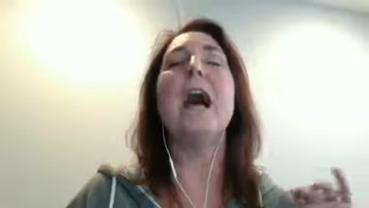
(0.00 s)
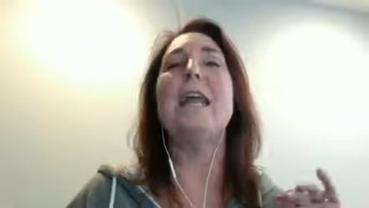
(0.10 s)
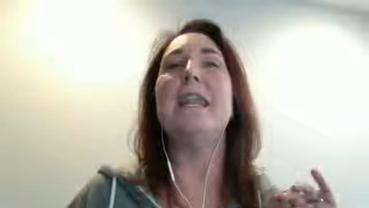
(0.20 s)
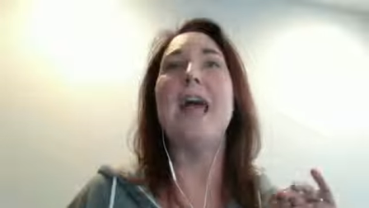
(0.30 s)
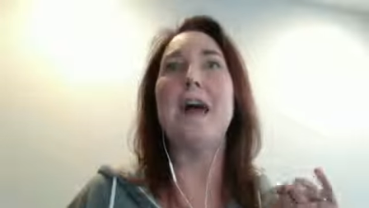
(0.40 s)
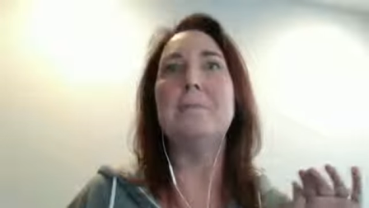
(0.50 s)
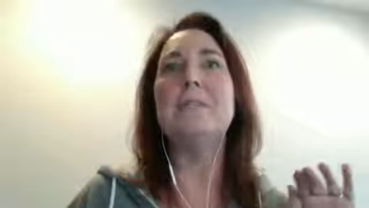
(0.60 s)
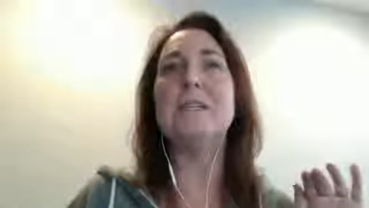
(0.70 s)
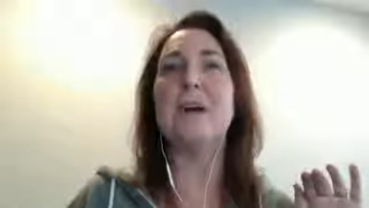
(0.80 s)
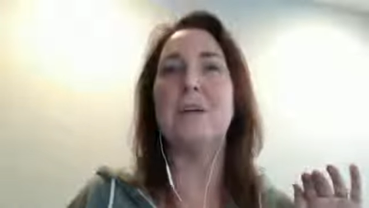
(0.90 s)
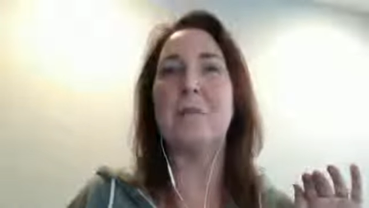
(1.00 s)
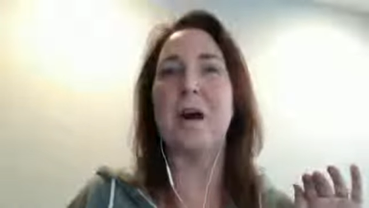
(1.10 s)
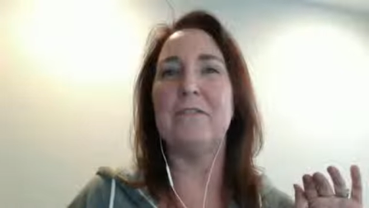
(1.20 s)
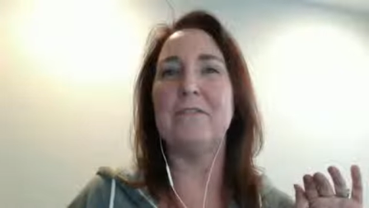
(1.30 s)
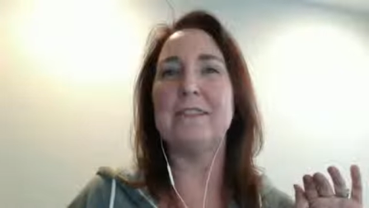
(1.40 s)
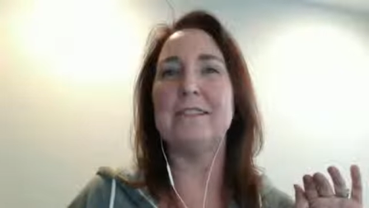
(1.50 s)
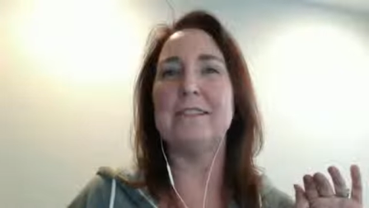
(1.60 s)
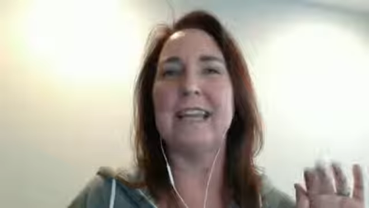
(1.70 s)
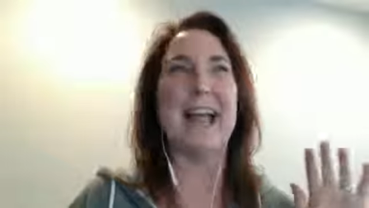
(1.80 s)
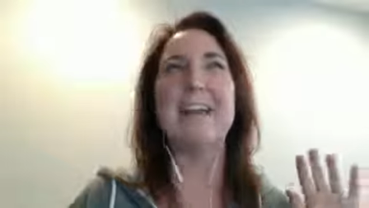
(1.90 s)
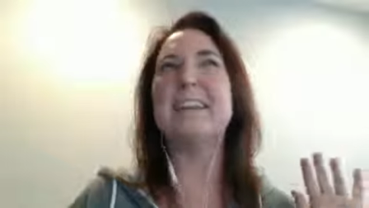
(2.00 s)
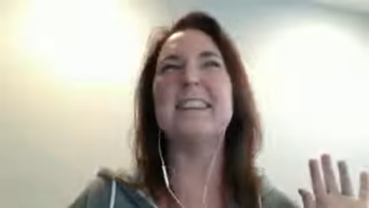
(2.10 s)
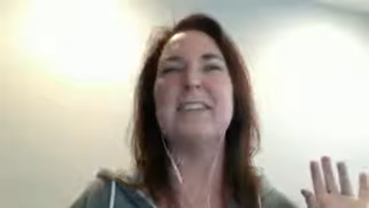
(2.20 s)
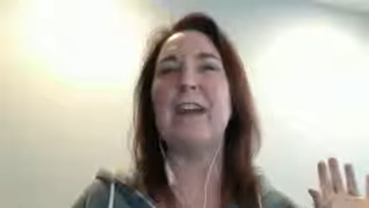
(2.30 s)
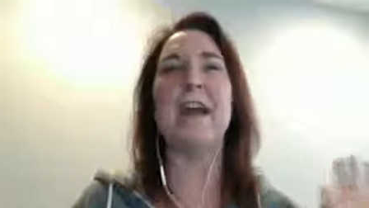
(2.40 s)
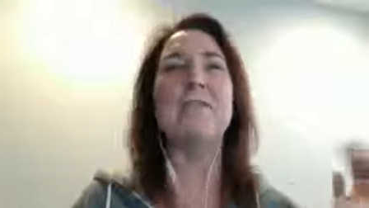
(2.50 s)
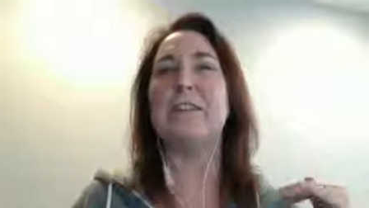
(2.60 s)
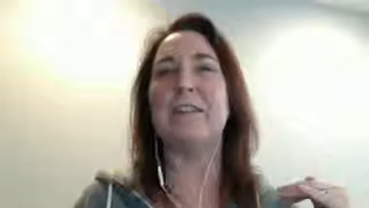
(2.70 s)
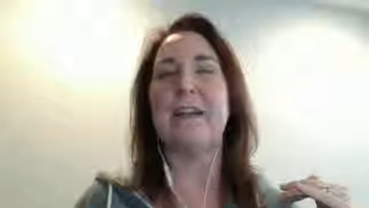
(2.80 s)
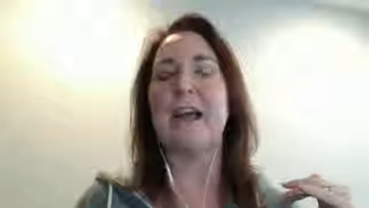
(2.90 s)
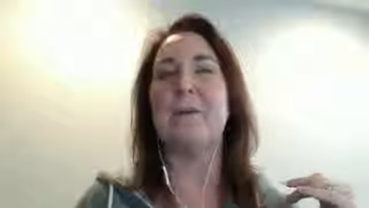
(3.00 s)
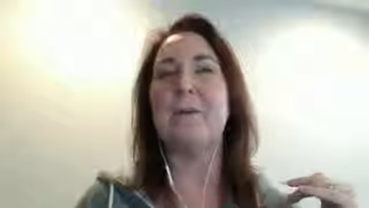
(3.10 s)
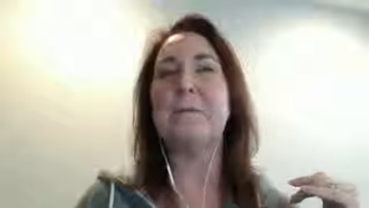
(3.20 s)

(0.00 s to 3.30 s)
an empty home office. Like I'd cleared everything out